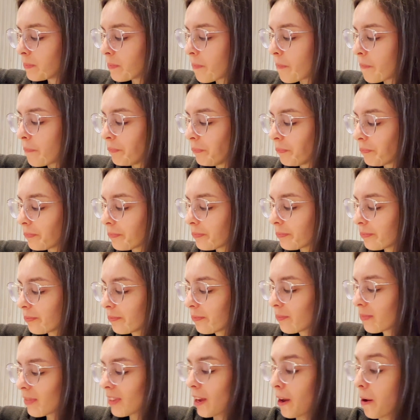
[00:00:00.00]
but the food was
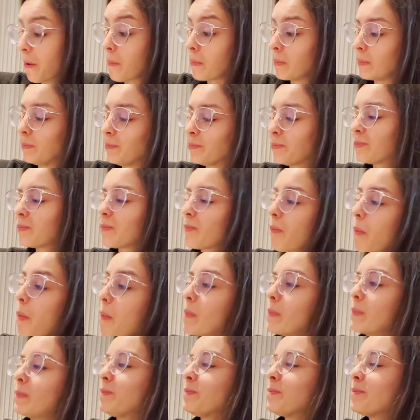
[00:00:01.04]
just very
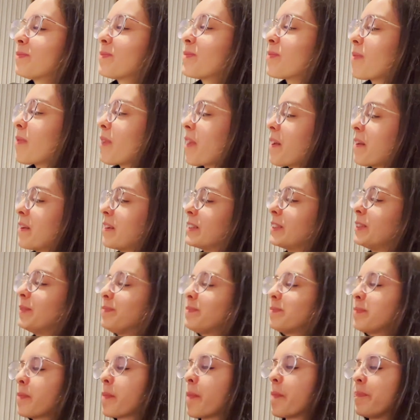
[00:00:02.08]
excellent. It was warm
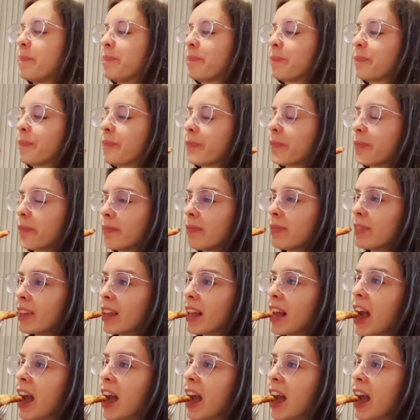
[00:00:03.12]
and delicious.